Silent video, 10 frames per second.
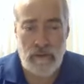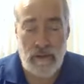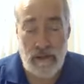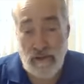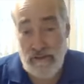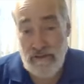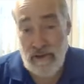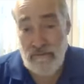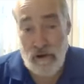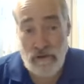And you even
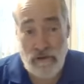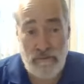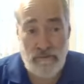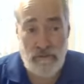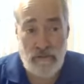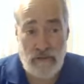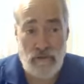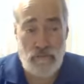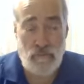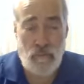have arguments for that.
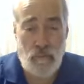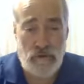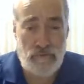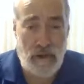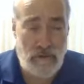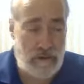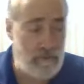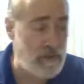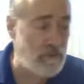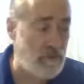So what's my
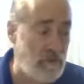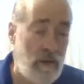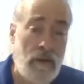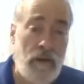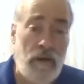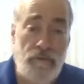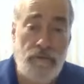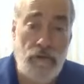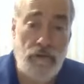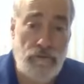recommendation? If
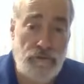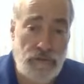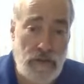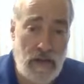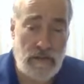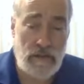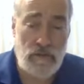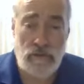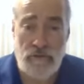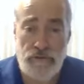you're in Christianity and
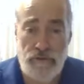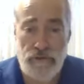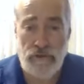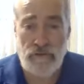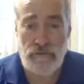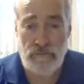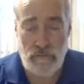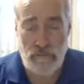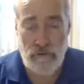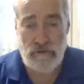you love Judaism, you
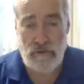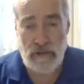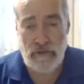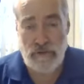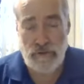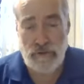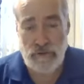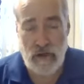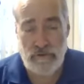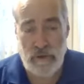embrace a lot of the Jewish
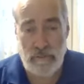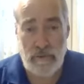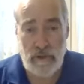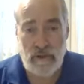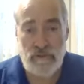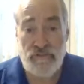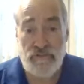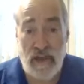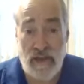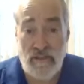concept,
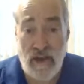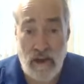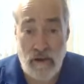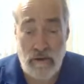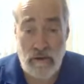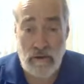stay there.